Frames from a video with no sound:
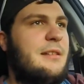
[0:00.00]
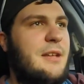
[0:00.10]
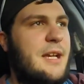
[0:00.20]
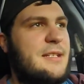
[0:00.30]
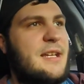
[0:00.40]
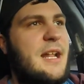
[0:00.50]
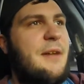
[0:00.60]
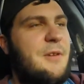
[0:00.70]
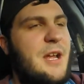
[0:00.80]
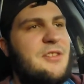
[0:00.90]
like I said,
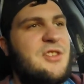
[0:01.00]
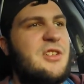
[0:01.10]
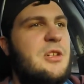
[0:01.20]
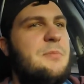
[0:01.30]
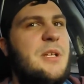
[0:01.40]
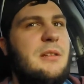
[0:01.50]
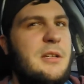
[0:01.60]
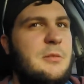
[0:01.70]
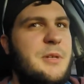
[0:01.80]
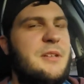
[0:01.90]
every engine could be a
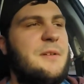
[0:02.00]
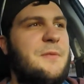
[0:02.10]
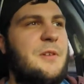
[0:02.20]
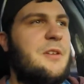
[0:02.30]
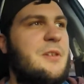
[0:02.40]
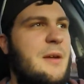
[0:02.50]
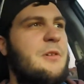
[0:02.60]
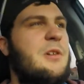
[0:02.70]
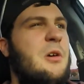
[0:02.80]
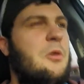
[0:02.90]
little bit different. You
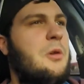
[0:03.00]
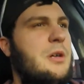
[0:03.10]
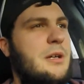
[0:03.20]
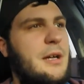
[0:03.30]
never know.